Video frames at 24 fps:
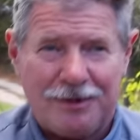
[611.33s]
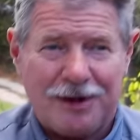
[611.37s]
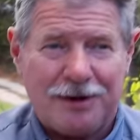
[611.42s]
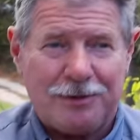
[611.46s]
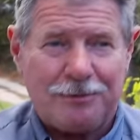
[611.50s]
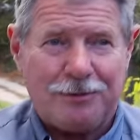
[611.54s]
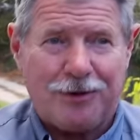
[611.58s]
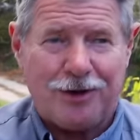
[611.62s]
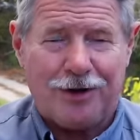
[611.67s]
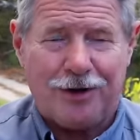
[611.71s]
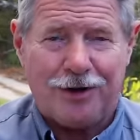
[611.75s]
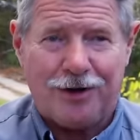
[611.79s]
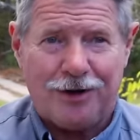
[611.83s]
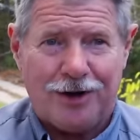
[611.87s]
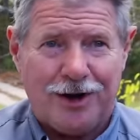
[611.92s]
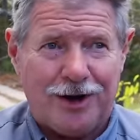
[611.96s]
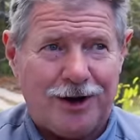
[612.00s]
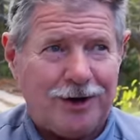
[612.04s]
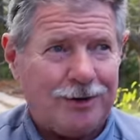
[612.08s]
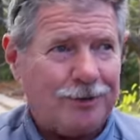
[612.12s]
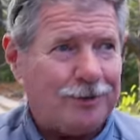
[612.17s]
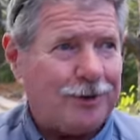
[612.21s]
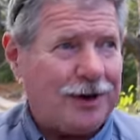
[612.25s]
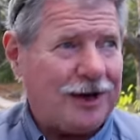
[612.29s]
many
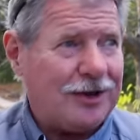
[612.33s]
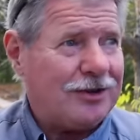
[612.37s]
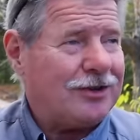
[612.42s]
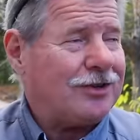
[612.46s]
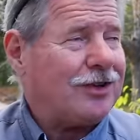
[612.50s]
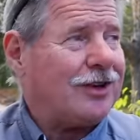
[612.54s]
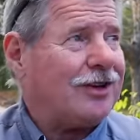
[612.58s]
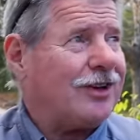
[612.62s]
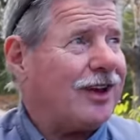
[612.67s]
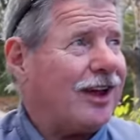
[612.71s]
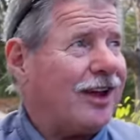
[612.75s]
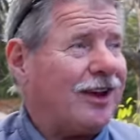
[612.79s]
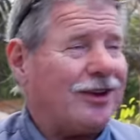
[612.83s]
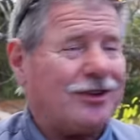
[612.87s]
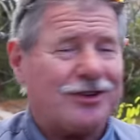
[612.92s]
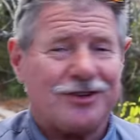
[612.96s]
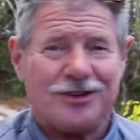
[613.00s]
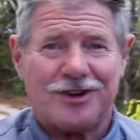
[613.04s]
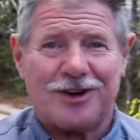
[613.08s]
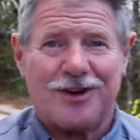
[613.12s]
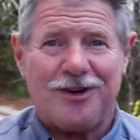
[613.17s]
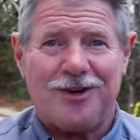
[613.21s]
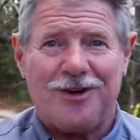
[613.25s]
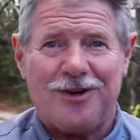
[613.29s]
more weeks and days
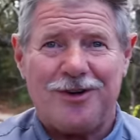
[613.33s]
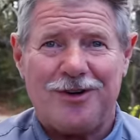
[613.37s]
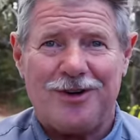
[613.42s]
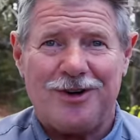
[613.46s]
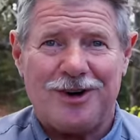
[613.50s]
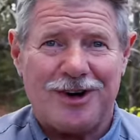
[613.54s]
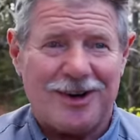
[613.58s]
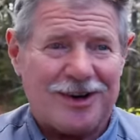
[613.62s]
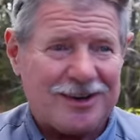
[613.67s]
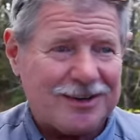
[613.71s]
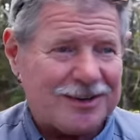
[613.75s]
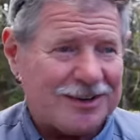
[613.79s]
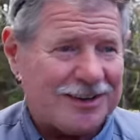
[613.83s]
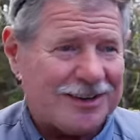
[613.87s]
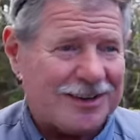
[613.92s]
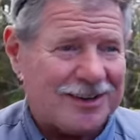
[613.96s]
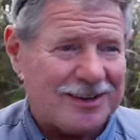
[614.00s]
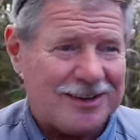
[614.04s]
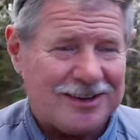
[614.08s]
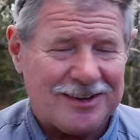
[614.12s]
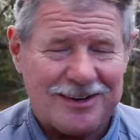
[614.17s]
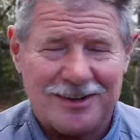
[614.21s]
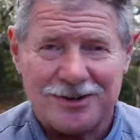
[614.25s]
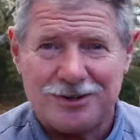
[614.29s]
to go, and
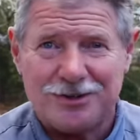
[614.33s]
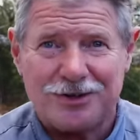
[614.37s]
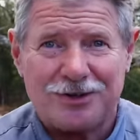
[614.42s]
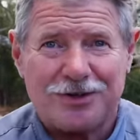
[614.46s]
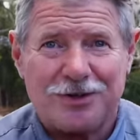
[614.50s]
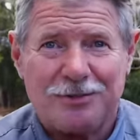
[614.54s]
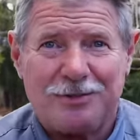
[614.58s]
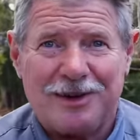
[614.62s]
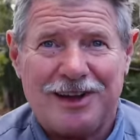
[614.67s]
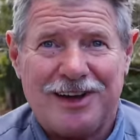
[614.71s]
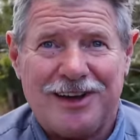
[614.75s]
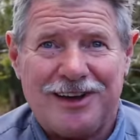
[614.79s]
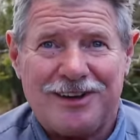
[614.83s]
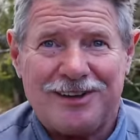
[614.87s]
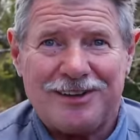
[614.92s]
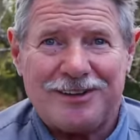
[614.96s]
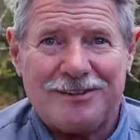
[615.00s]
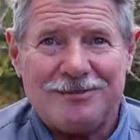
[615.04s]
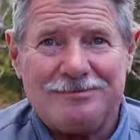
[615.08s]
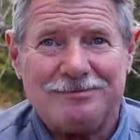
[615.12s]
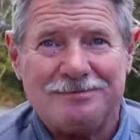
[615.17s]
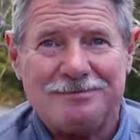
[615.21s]
it's just the beginning.